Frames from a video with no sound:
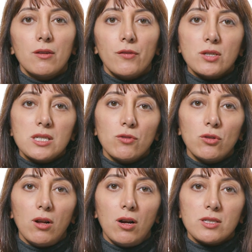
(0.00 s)
First of
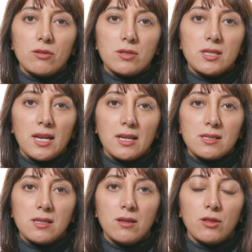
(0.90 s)
all, Article
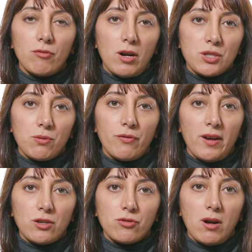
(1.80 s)
6, the right to a
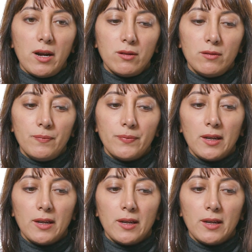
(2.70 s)
fair trial.